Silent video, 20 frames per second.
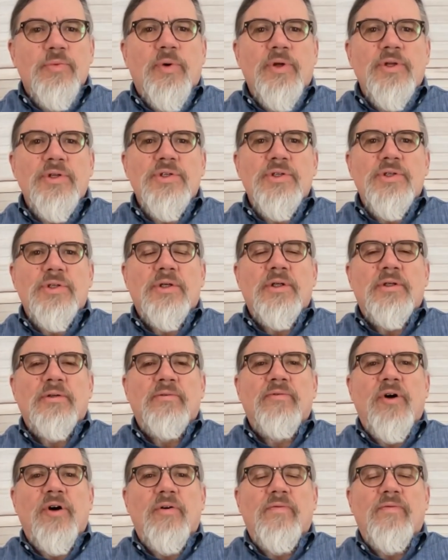which
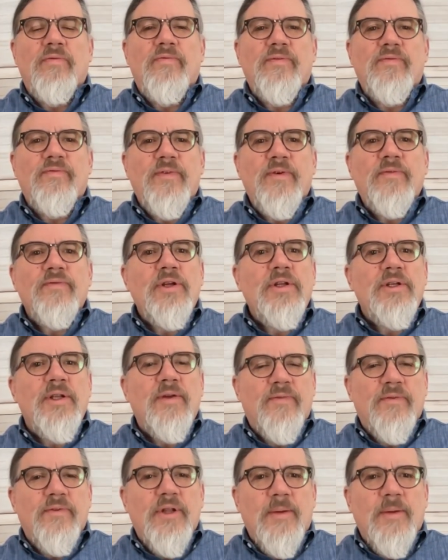involve 15
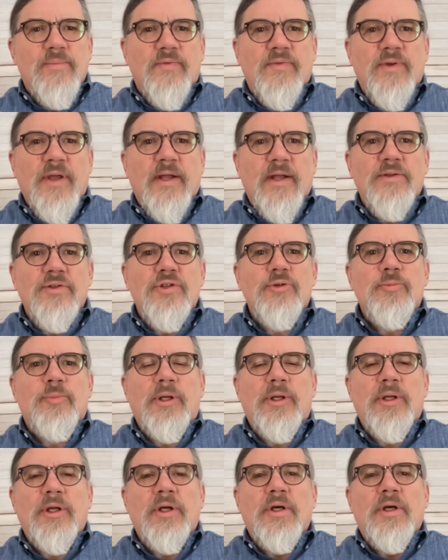different types of cancers,
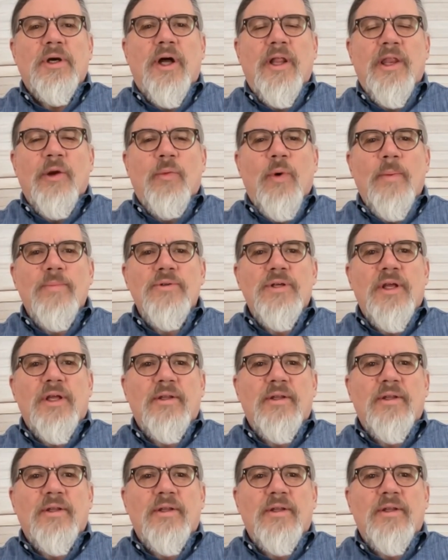but on their website,